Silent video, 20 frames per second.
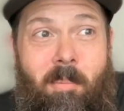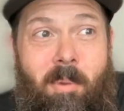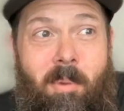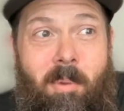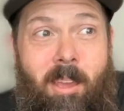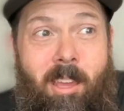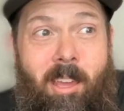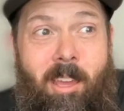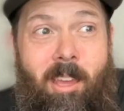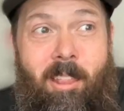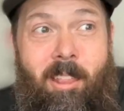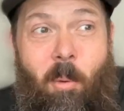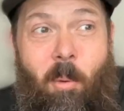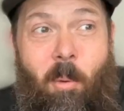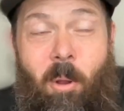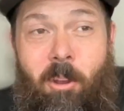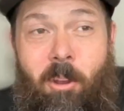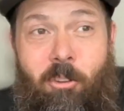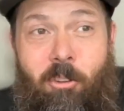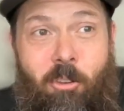And they
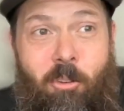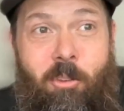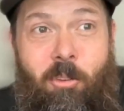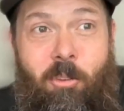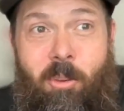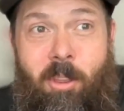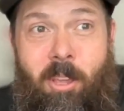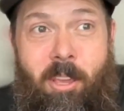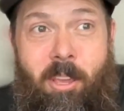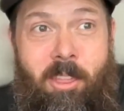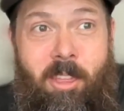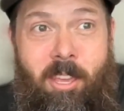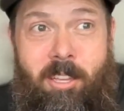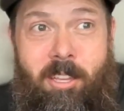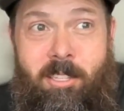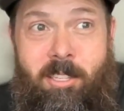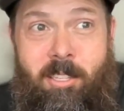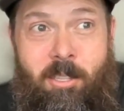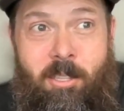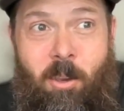want to do unique
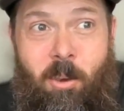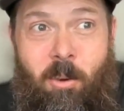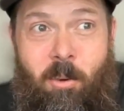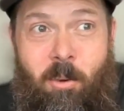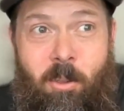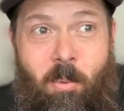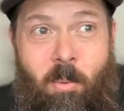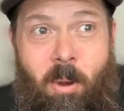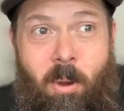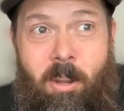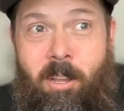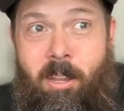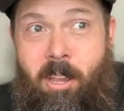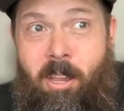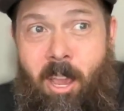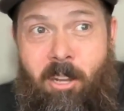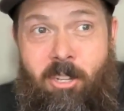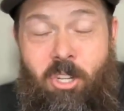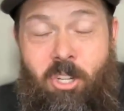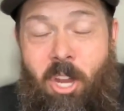things. And so you
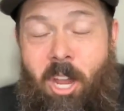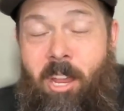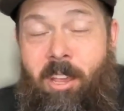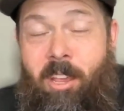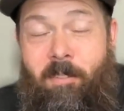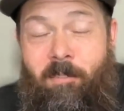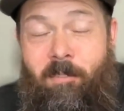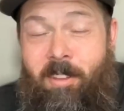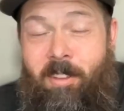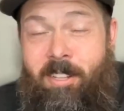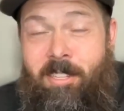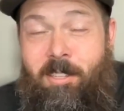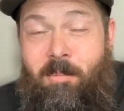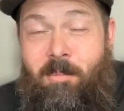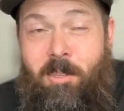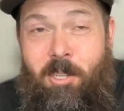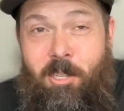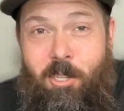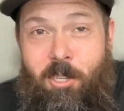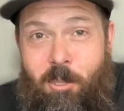want to try and convince
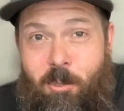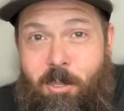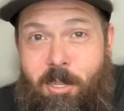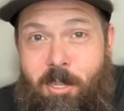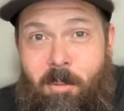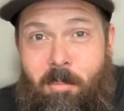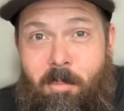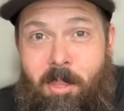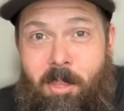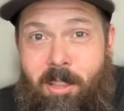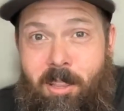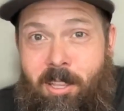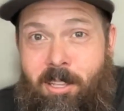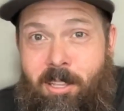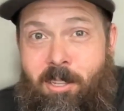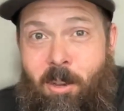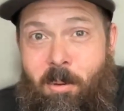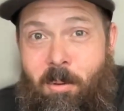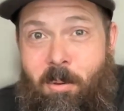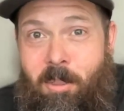them to do something
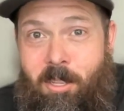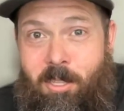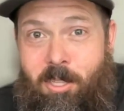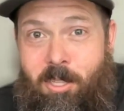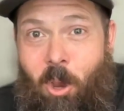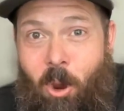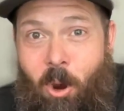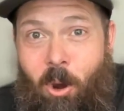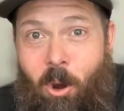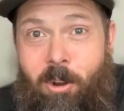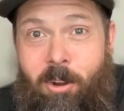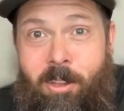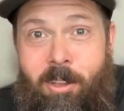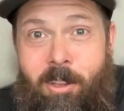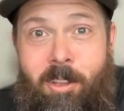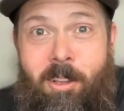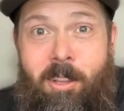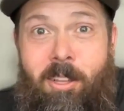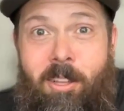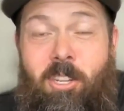that's
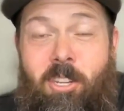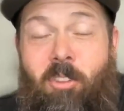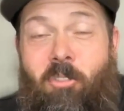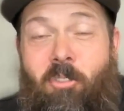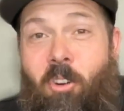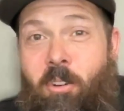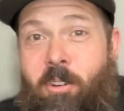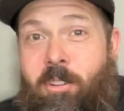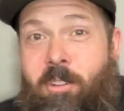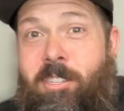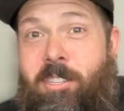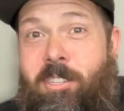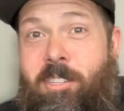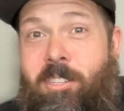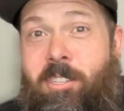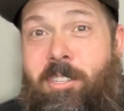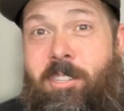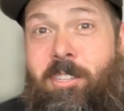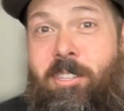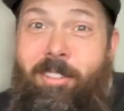hard. Just focus
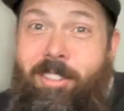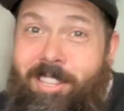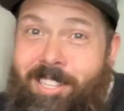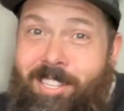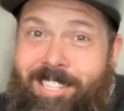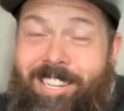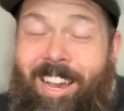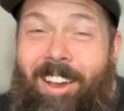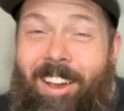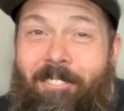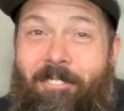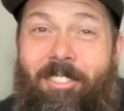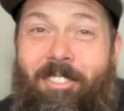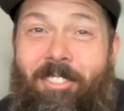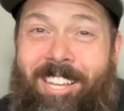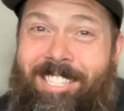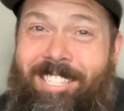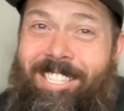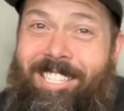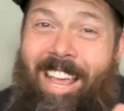on all of the stuff
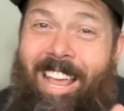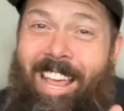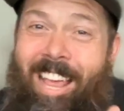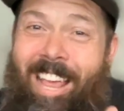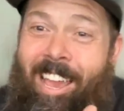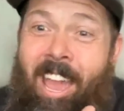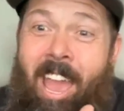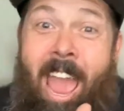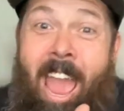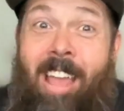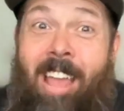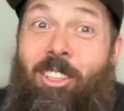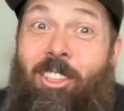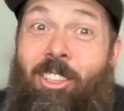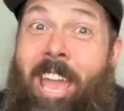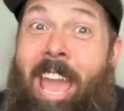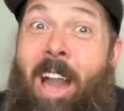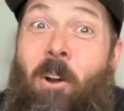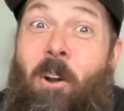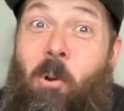that's like, hey,
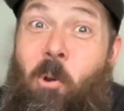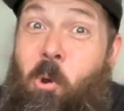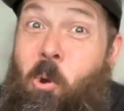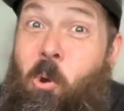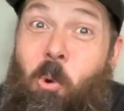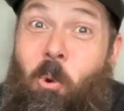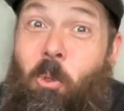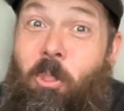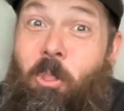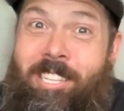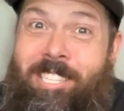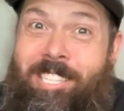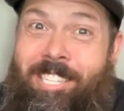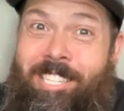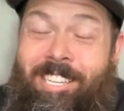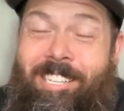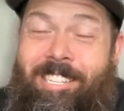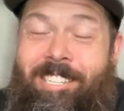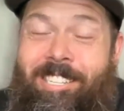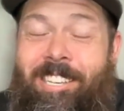look at how cool this
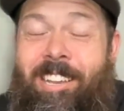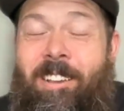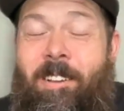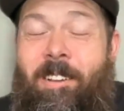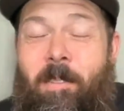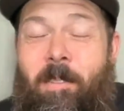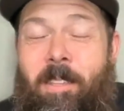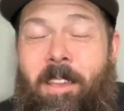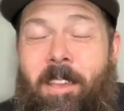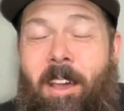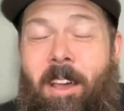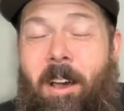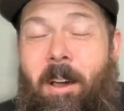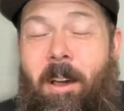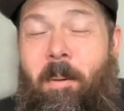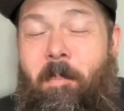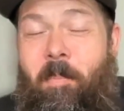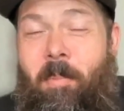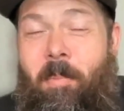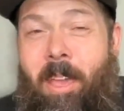is.
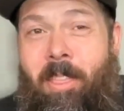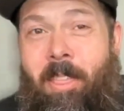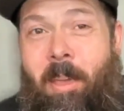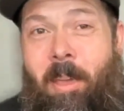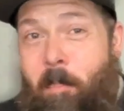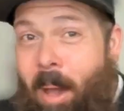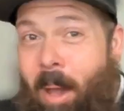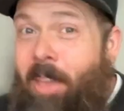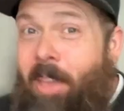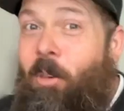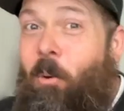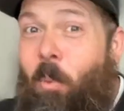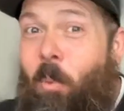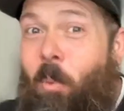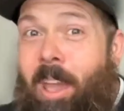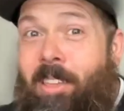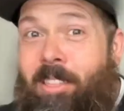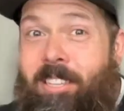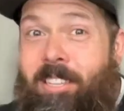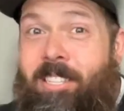And then, by the
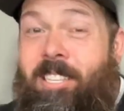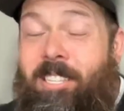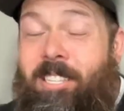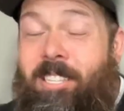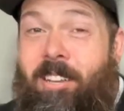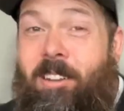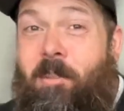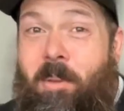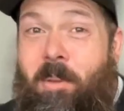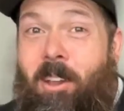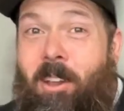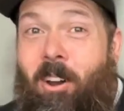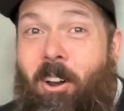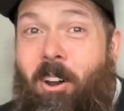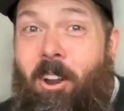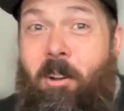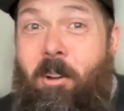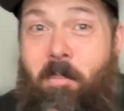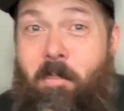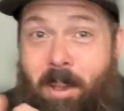way, this is going to be
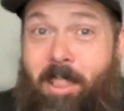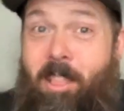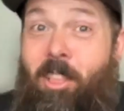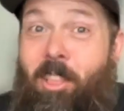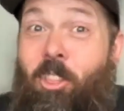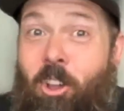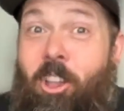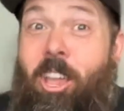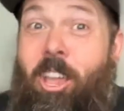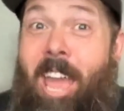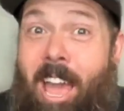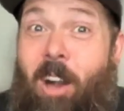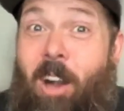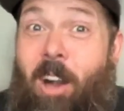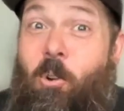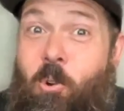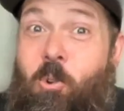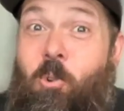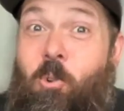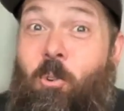hard, but look at
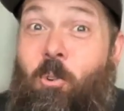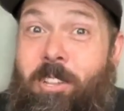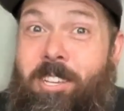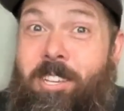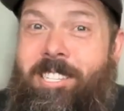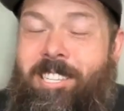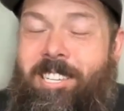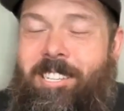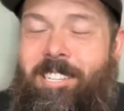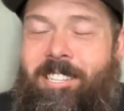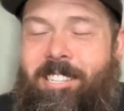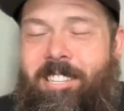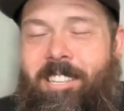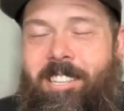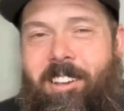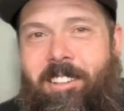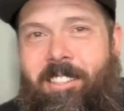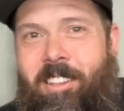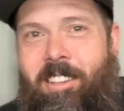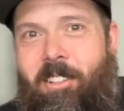how cool this is. And
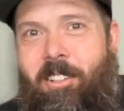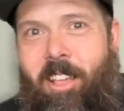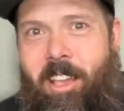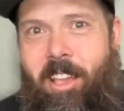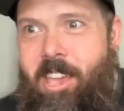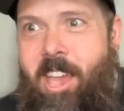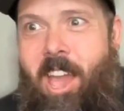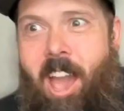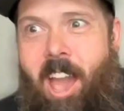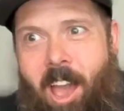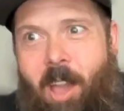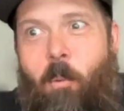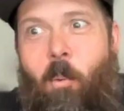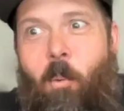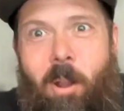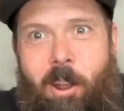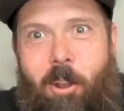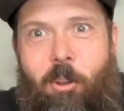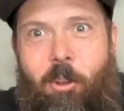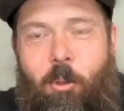they're like, yeah, I
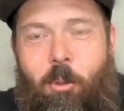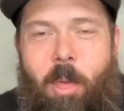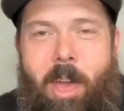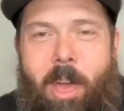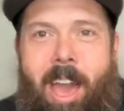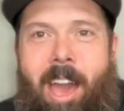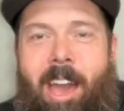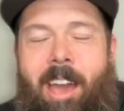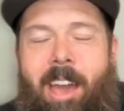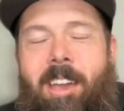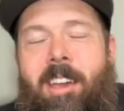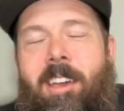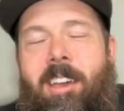want to do that.